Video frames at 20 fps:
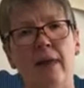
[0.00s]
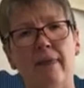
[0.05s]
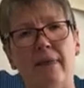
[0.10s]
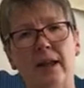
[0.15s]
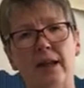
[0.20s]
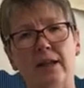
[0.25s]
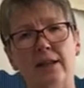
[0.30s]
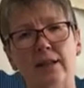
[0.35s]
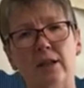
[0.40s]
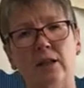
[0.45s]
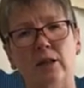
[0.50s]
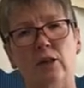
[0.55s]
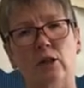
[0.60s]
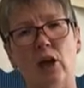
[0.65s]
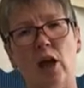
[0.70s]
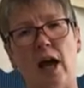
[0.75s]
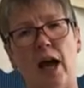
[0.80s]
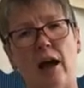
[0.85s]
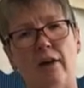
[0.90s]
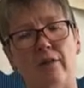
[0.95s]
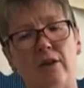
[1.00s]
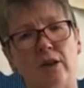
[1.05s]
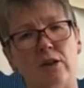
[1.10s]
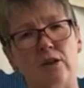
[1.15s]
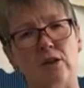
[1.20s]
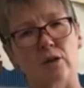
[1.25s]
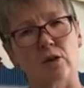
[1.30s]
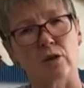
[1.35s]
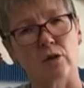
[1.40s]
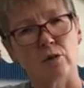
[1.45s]
they're still not having
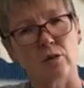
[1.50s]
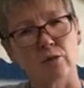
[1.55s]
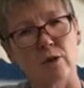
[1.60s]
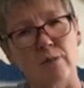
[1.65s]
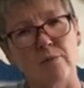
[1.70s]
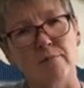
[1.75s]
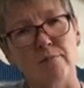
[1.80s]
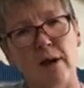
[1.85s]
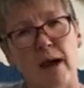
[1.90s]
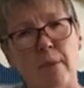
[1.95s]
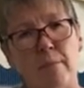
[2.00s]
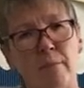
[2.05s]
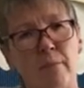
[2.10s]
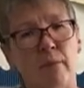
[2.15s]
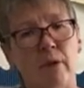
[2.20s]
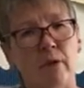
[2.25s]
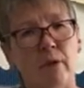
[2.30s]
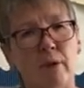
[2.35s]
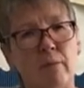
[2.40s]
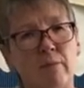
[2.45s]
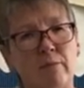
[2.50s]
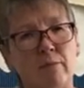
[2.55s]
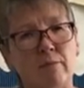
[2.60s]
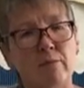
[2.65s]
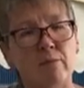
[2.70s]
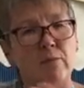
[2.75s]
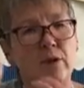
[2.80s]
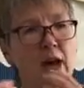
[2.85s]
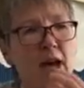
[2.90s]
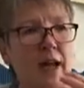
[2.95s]
to remember
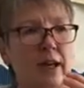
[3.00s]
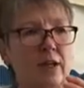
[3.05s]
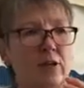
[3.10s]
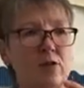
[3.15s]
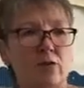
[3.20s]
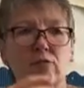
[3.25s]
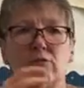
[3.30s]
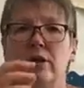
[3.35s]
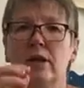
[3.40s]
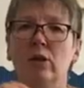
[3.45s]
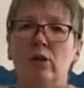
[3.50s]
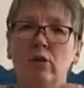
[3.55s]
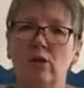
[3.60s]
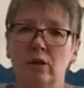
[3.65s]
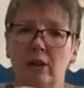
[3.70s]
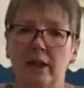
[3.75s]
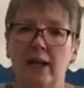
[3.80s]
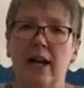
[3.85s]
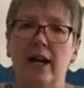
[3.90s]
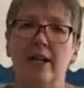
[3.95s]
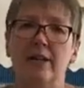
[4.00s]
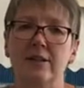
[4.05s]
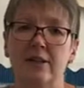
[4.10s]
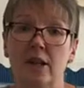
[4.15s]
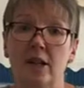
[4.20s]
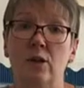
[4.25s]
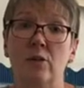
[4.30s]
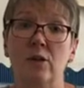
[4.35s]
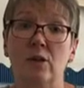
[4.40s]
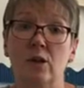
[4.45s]
and reorganise
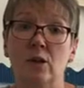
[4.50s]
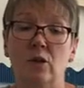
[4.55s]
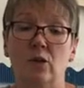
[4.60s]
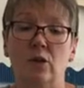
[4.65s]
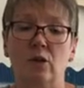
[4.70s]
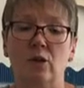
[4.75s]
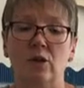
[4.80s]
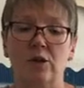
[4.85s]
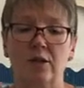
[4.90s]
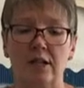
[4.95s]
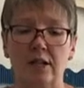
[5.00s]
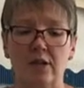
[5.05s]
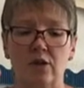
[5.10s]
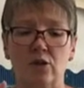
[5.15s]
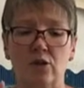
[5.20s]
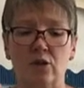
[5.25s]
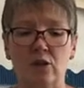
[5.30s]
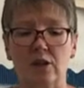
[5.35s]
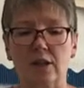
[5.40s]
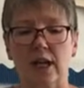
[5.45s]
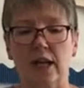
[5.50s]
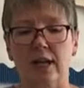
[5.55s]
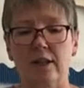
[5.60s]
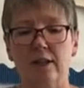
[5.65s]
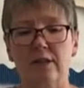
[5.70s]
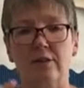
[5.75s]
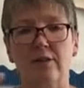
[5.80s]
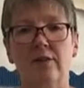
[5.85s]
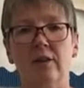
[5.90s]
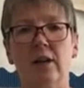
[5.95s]
those thoughts. It's just
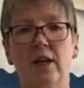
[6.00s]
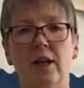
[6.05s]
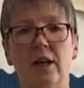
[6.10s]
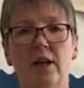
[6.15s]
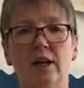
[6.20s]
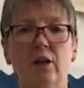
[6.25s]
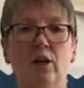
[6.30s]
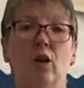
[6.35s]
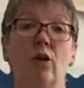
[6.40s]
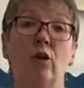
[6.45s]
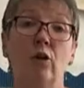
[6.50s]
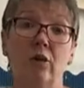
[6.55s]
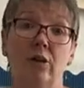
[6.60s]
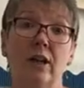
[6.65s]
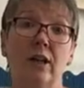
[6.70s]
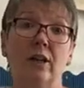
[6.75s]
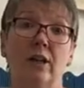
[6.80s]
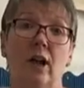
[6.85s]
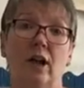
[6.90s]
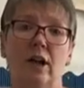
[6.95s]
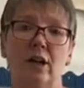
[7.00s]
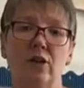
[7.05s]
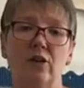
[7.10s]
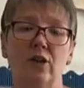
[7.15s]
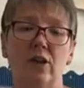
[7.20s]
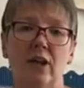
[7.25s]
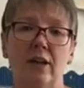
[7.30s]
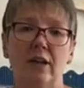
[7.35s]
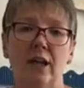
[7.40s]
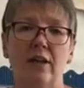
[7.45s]
kind of concrete
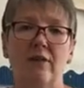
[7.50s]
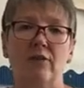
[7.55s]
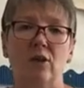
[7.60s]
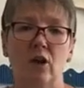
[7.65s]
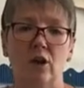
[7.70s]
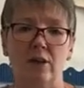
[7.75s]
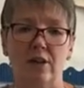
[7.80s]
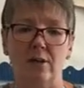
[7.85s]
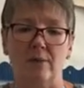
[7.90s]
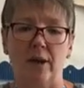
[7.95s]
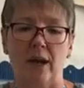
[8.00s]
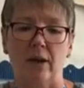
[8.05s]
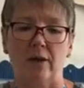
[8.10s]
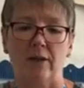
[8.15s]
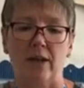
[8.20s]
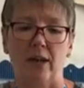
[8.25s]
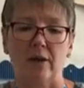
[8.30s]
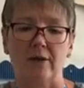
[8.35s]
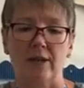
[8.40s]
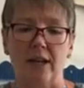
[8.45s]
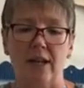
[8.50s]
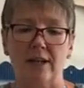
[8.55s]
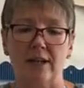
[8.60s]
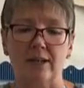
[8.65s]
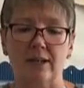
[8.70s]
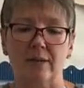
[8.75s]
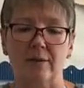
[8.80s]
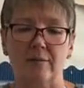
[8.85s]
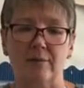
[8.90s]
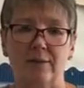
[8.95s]
knowledge that they've got about those
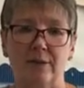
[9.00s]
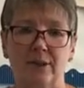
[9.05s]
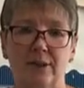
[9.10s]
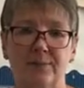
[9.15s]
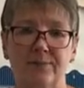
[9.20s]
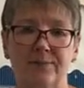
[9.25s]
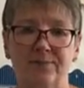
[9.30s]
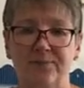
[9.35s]
items.